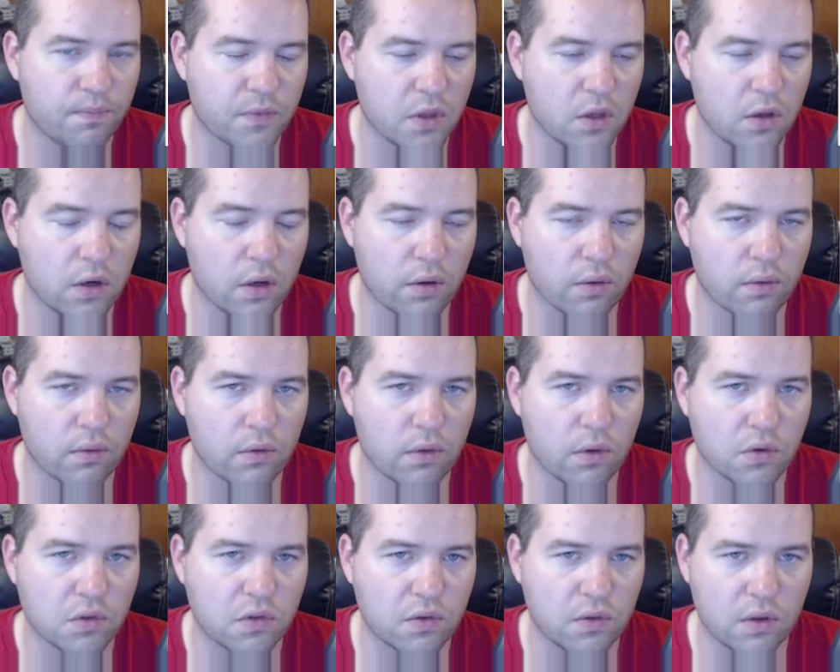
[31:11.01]
you know,
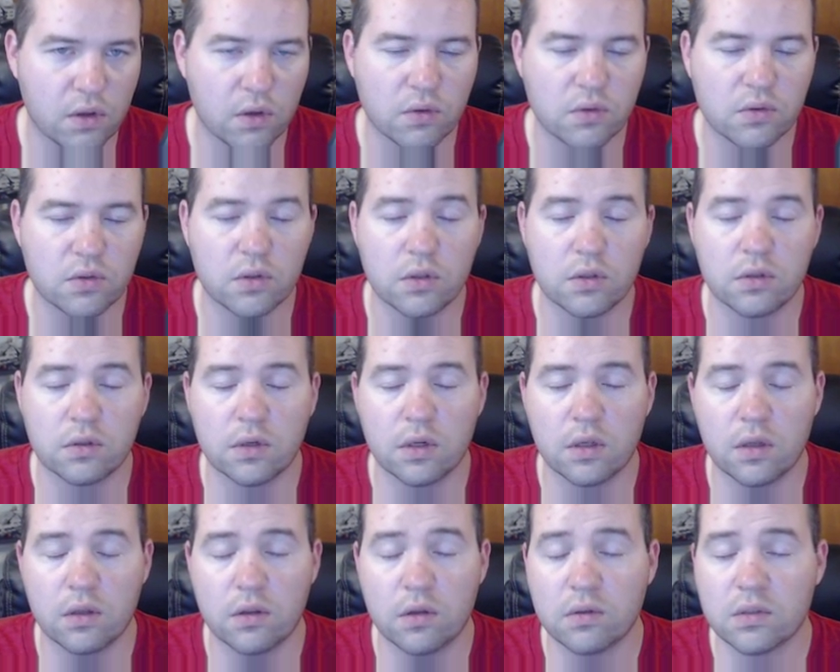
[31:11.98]
those
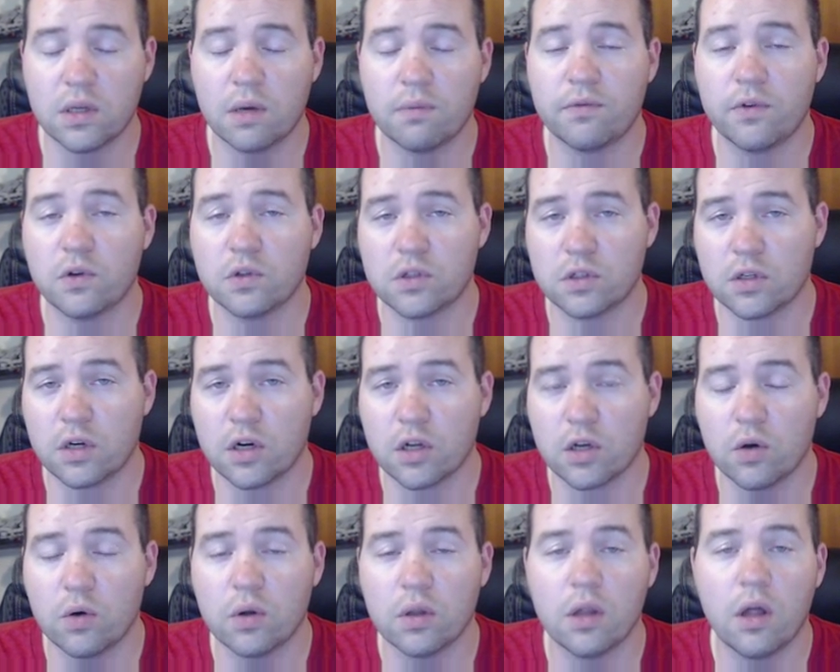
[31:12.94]
upvotes are going to
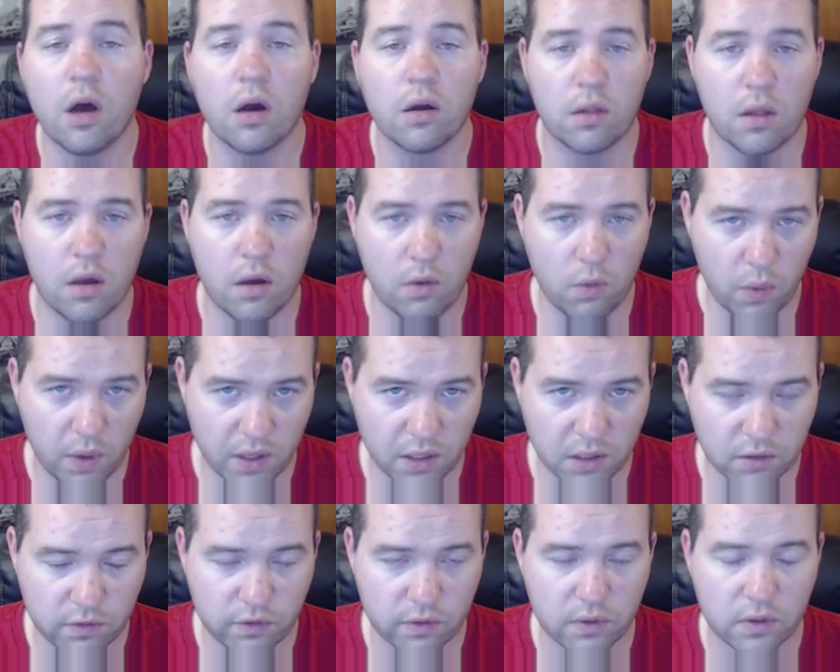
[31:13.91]
go a long
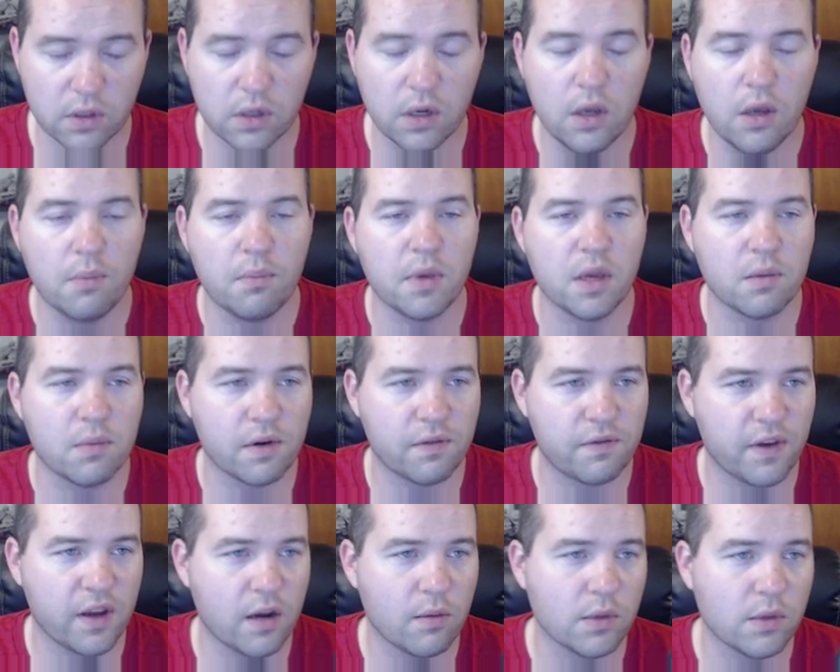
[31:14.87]
ways for me and my
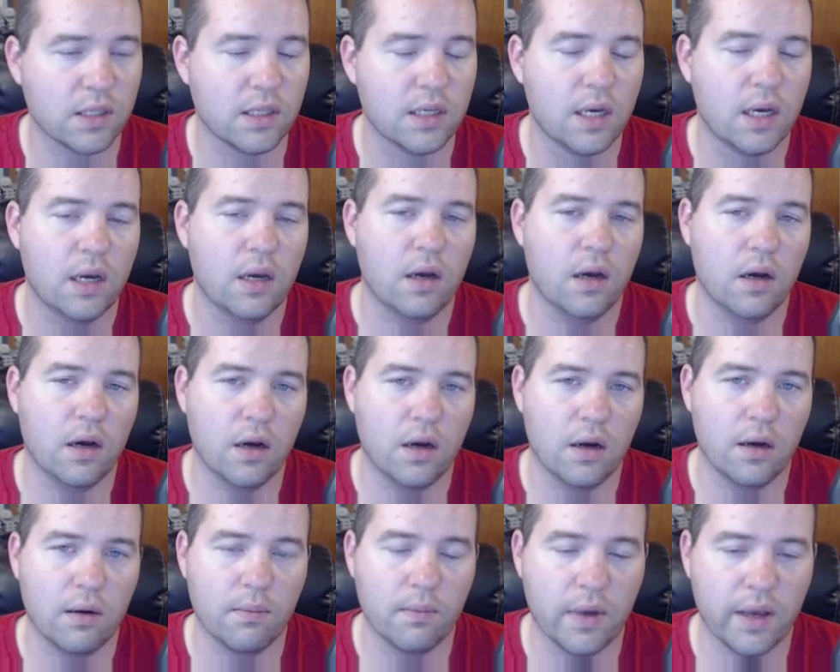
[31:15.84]
family,
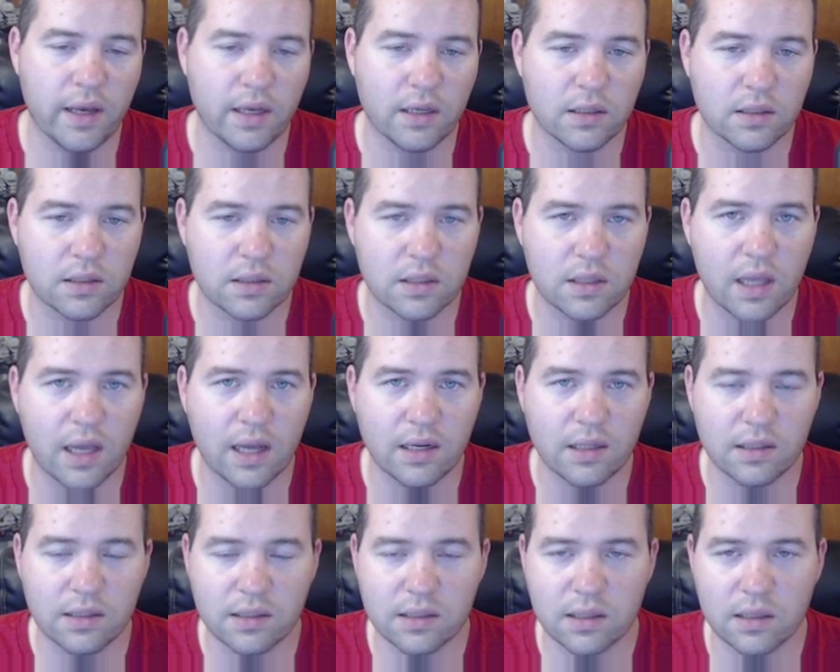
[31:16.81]
as that
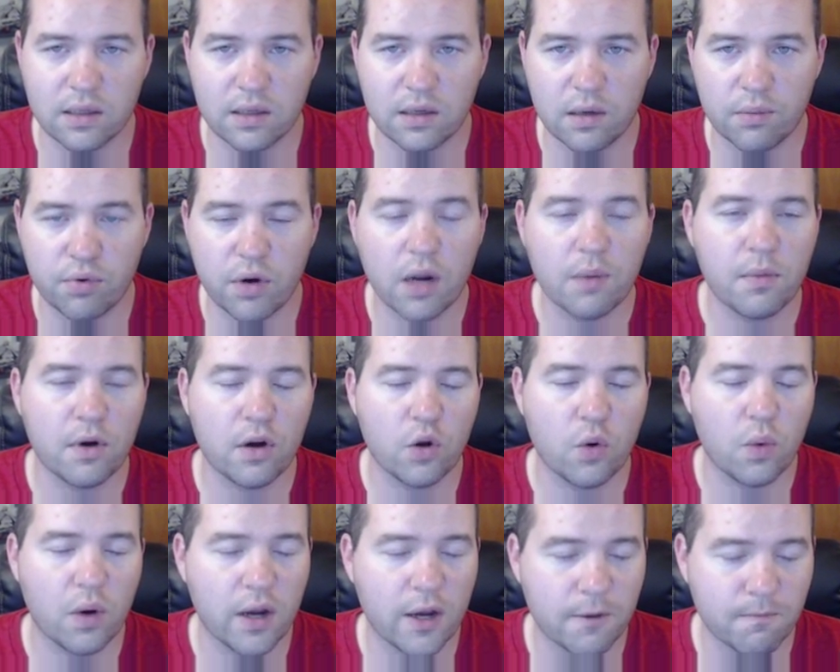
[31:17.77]
is a primary
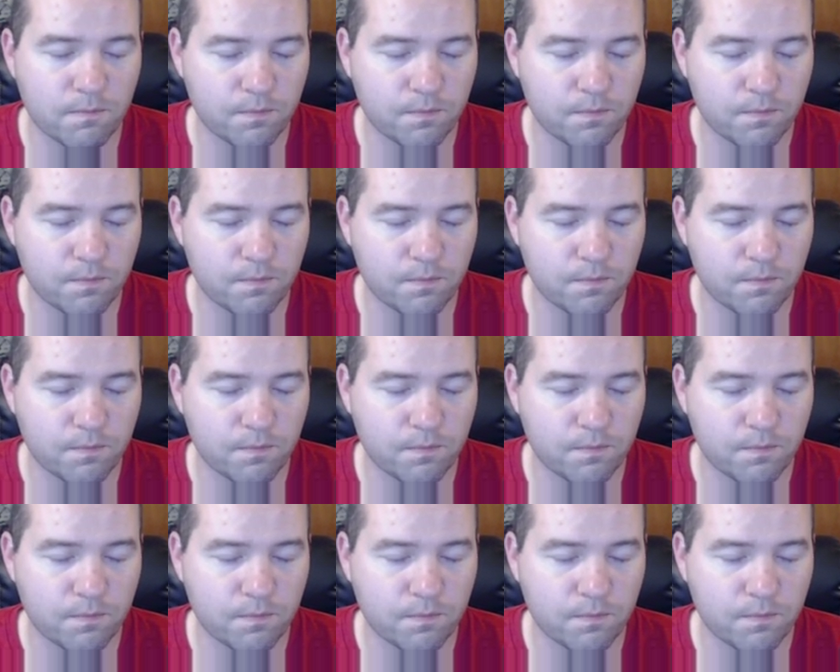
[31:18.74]
way